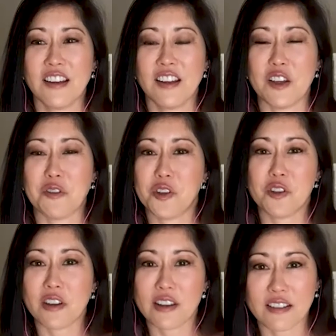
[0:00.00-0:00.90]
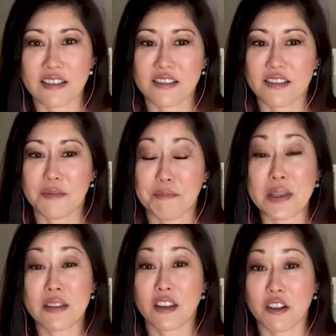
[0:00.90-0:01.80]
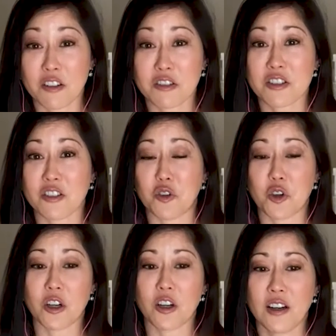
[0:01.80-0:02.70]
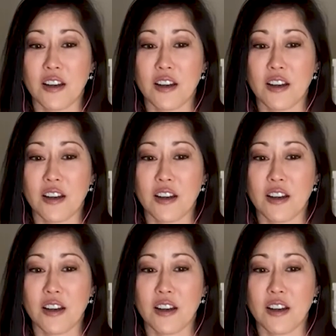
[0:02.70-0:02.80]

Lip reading: if you didn't meet those or